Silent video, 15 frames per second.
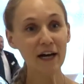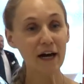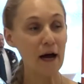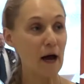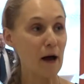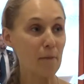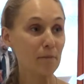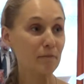
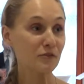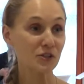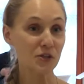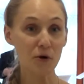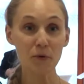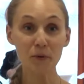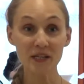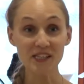
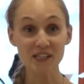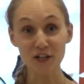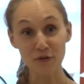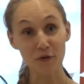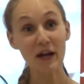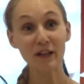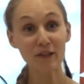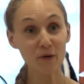So it's a
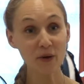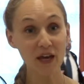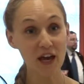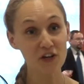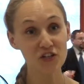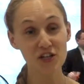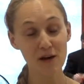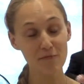great
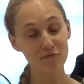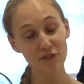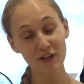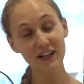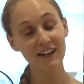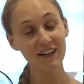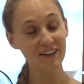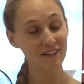location. I'm
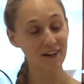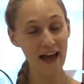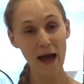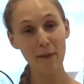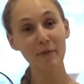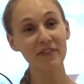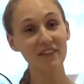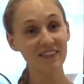really
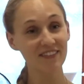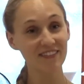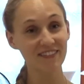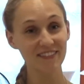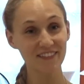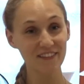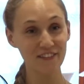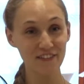happy that
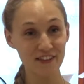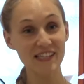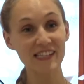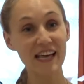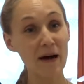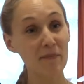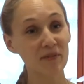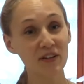this
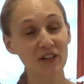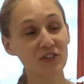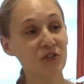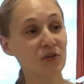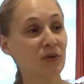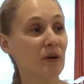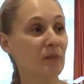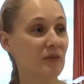is happening in
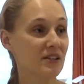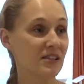Europe.